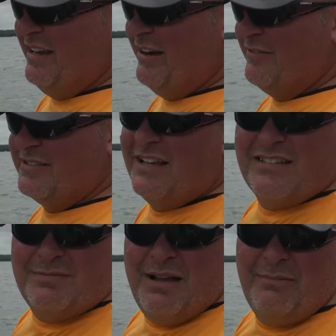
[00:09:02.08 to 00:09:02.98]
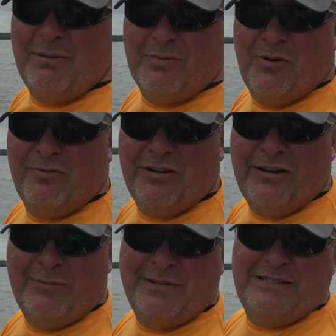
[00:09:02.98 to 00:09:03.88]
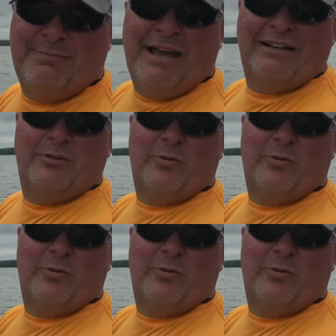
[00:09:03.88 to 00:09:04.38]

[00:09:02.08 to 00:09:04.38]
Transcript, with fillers: care of, stuck some ibuprofen on him, he's back to